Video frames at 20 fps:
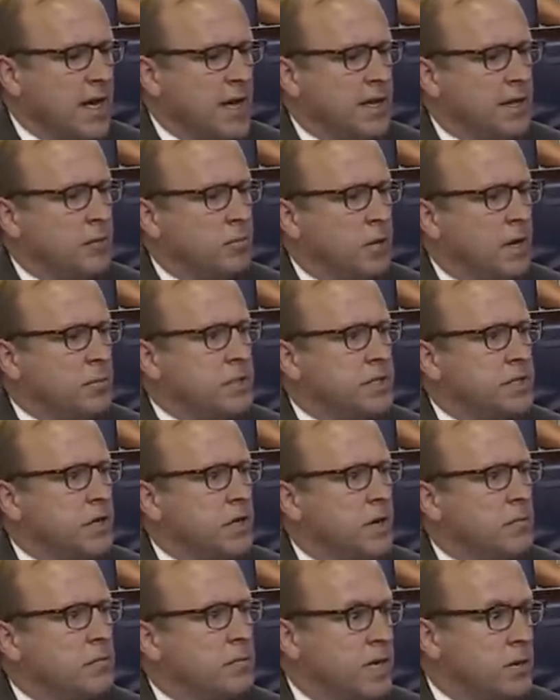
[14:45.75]
And you probably
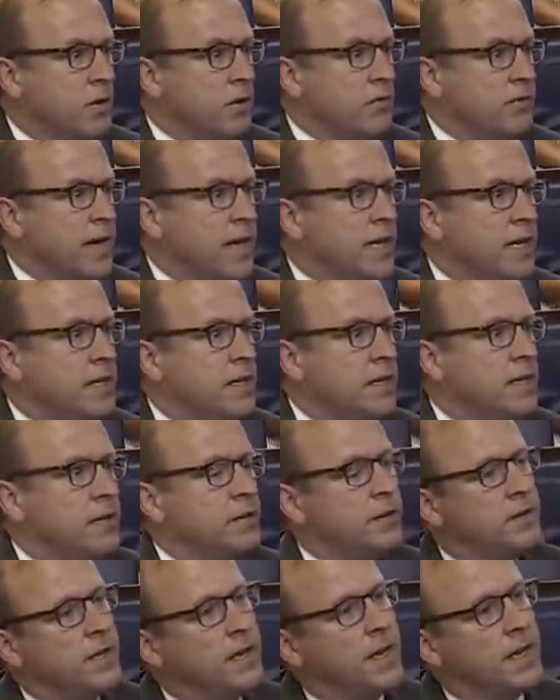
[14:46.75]
saw Mick Mulvaney the
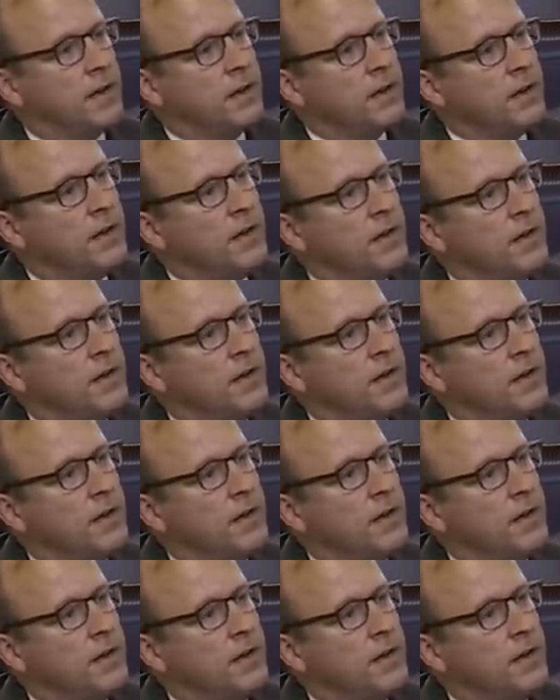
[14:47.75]
other day